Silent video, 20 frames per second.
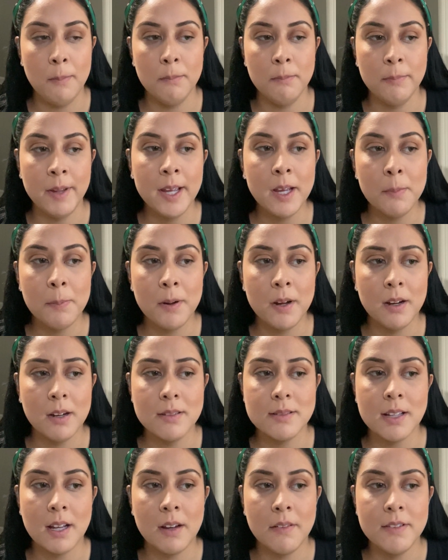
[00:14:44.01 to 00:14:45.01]
makeup on
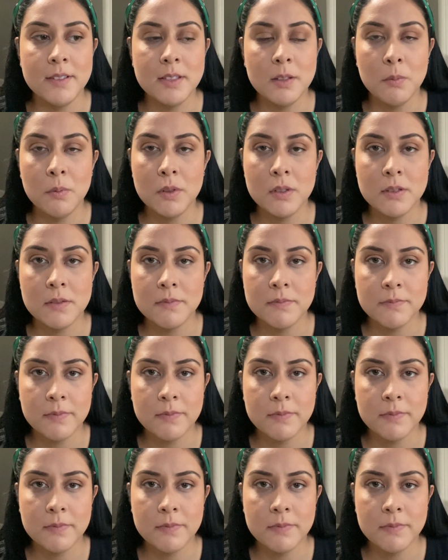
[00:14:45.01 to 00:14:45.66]
because obviously it was